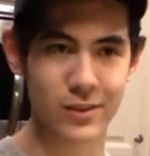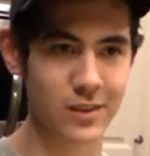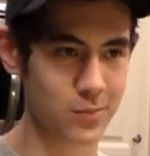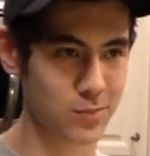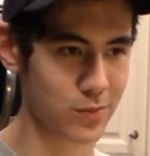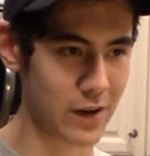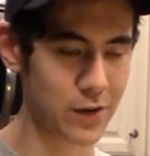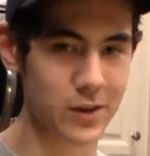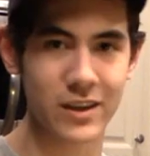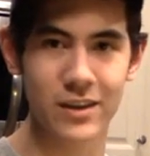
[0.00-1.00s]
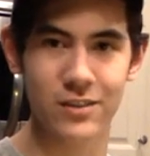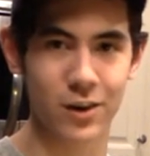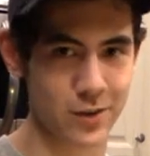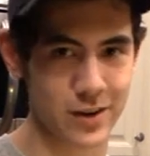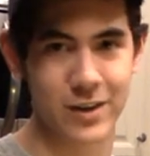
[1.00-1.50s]
the brownie is
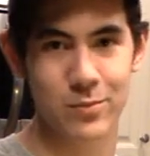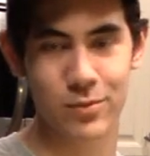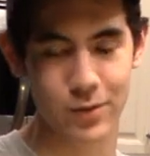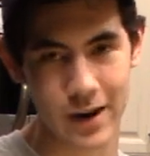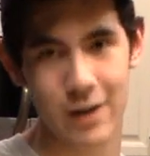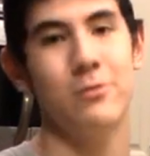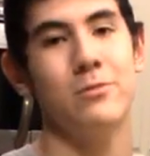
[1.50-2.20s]
already brown.